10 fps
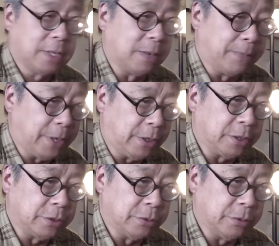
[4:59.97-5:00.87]

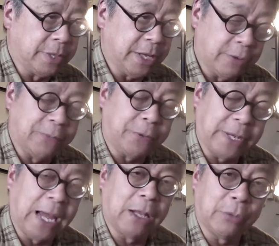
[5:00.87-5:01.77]
compared to the
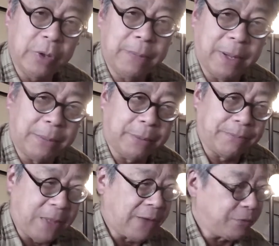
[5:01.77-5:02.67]
Ilford Galleria paper
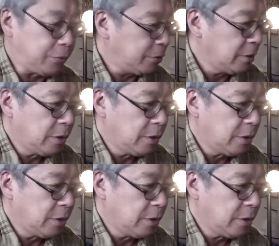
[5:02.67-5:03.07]
after